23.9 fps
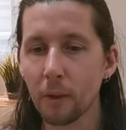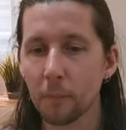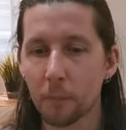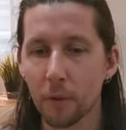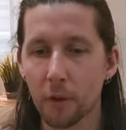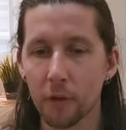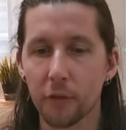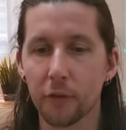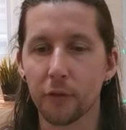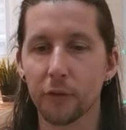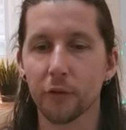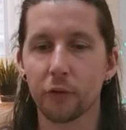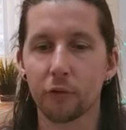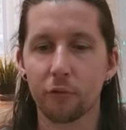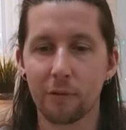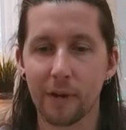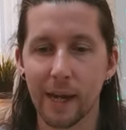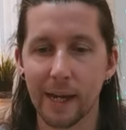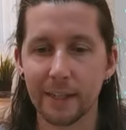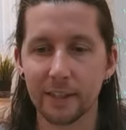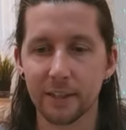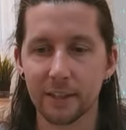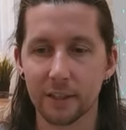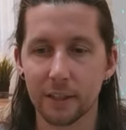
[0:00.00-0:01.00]
but the
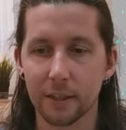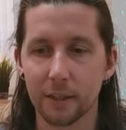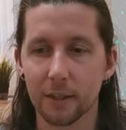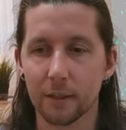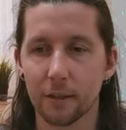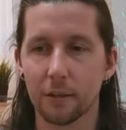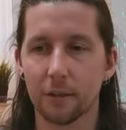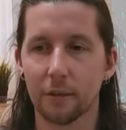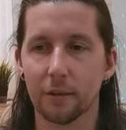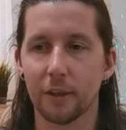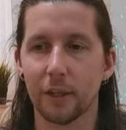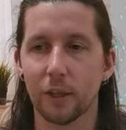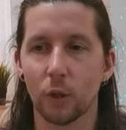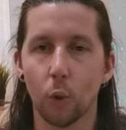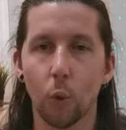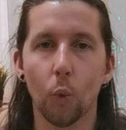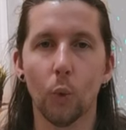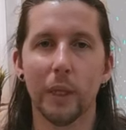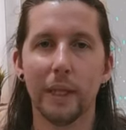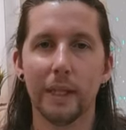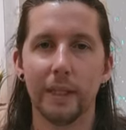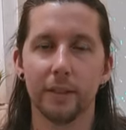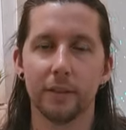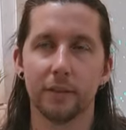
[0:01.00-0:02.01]
creator, the
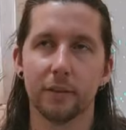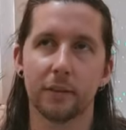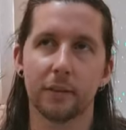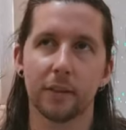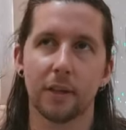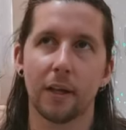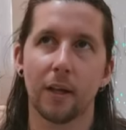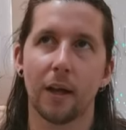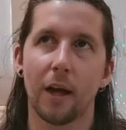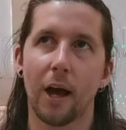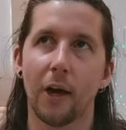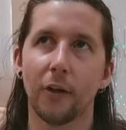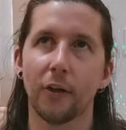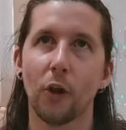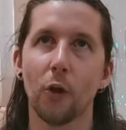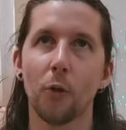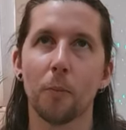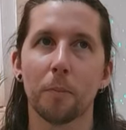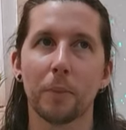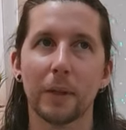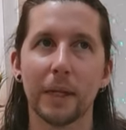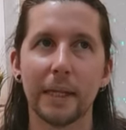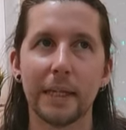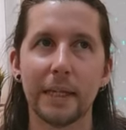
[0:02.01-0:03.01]
all is, I
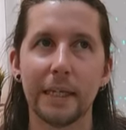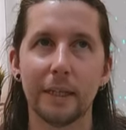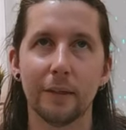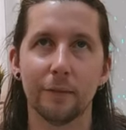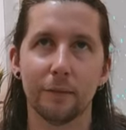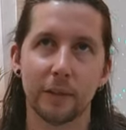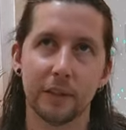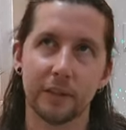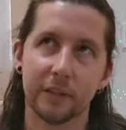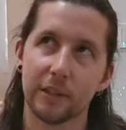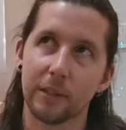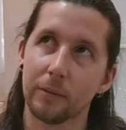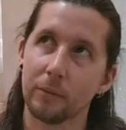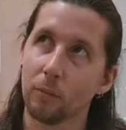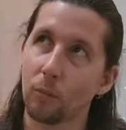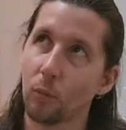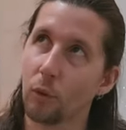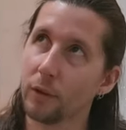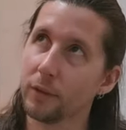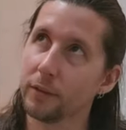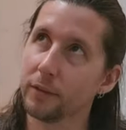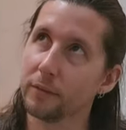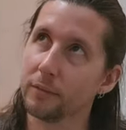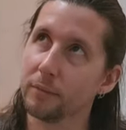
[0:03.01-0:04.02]
don't believe is in
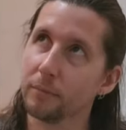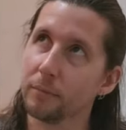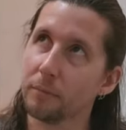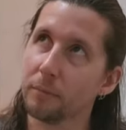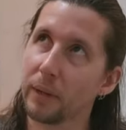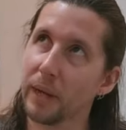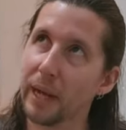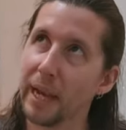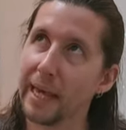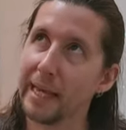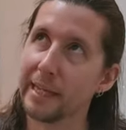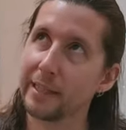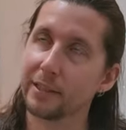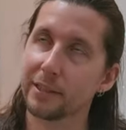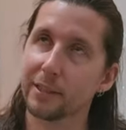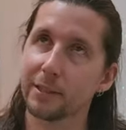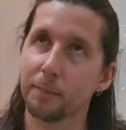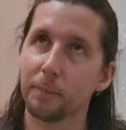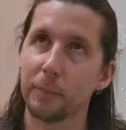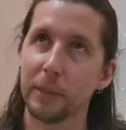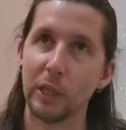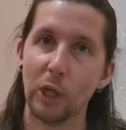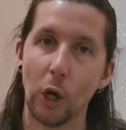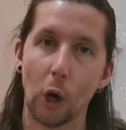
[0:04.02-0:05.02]
one place
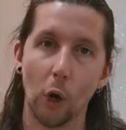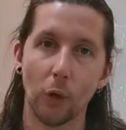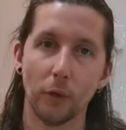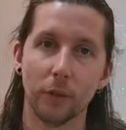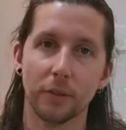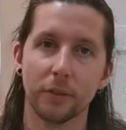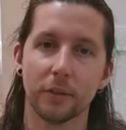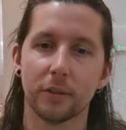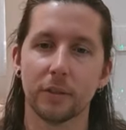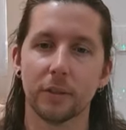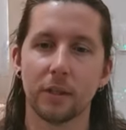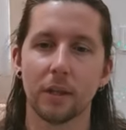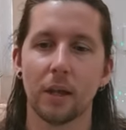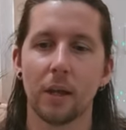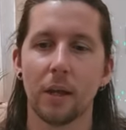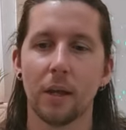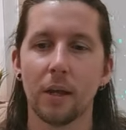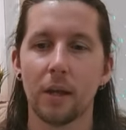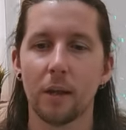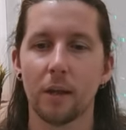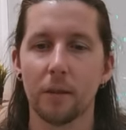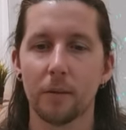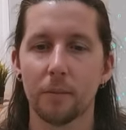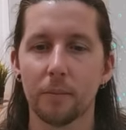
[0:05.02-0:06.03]
beyond
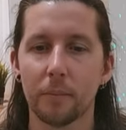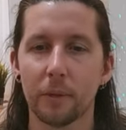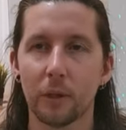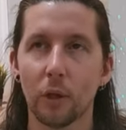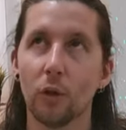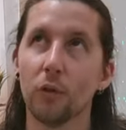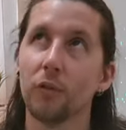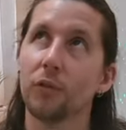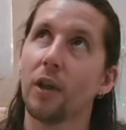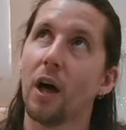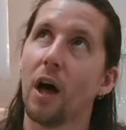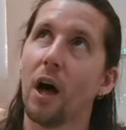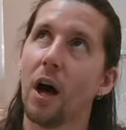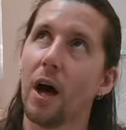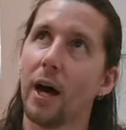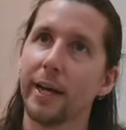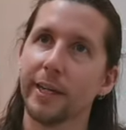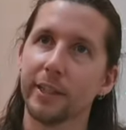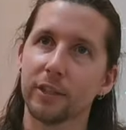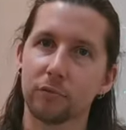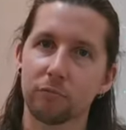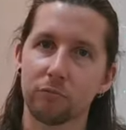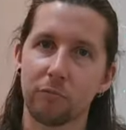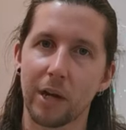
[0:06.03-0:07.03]
the
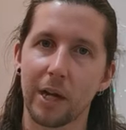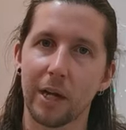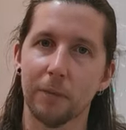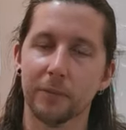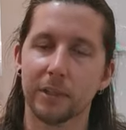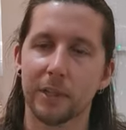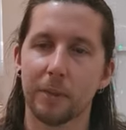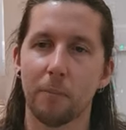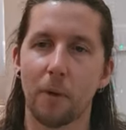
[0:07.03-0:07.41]
highest realms.